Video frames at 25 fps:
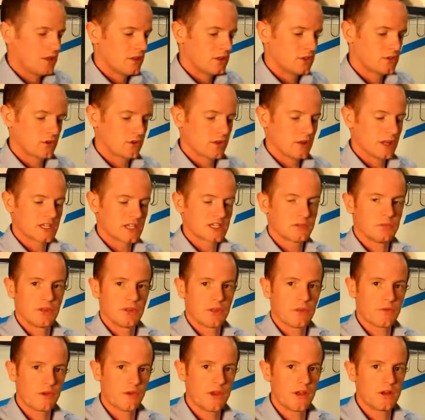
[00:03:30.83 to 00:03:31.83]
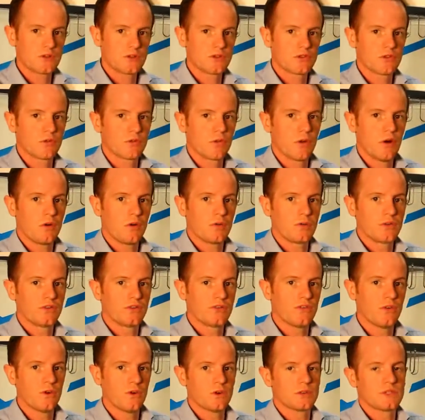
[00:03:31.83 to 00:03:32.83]
The drill has to be 300 watt with a
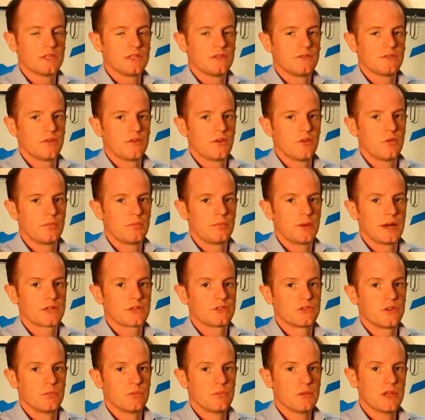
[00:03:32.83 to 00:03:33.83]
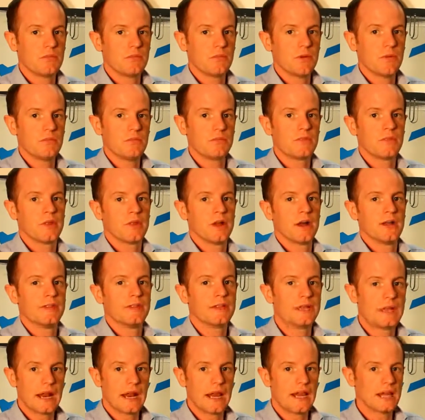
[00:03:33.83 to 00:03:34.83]
14 volt battery minimum and
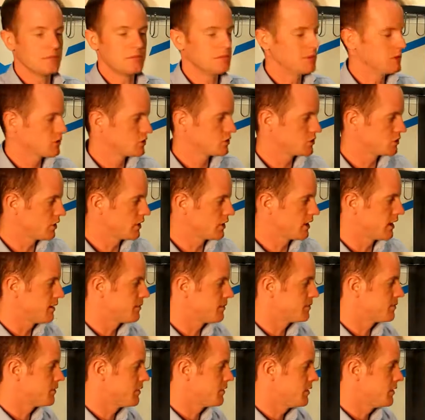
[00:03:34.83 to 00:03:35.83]
then an 8mm socket.